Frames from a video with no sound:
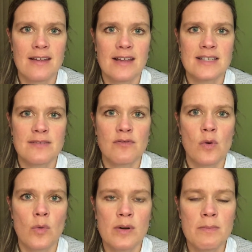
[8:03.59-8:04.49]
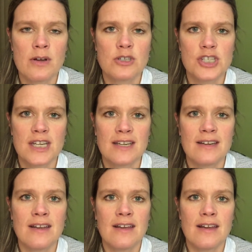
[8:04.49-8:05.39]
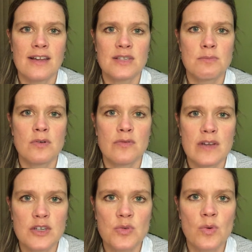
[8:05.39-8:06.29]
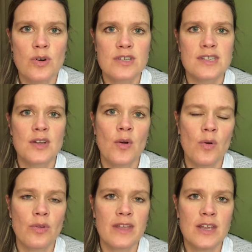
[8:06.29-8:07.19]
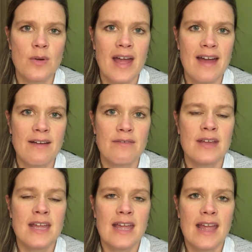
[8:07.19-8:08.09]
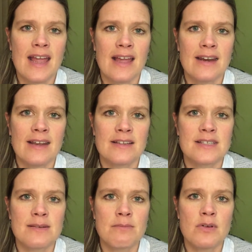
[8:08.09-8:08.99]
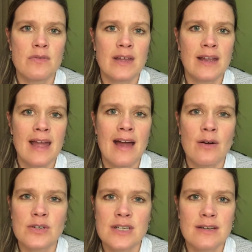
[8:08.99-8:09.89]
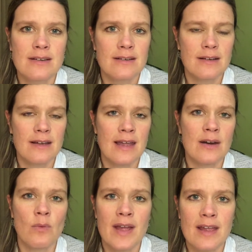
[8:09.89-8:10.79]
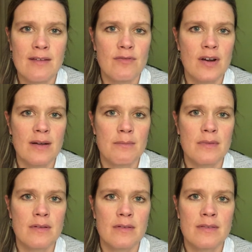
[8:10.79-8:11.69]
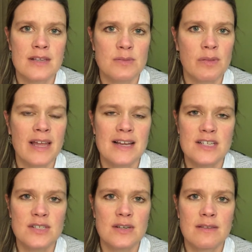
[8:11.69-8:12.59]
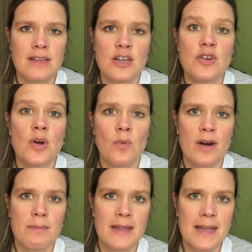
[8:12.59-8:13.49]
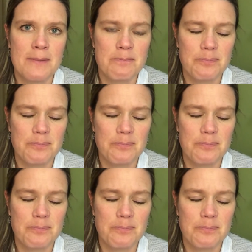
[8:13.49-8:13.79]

It's a forward motion. It's moving towards the goal that you have, and it's moving out and away from this place that you don't want to be.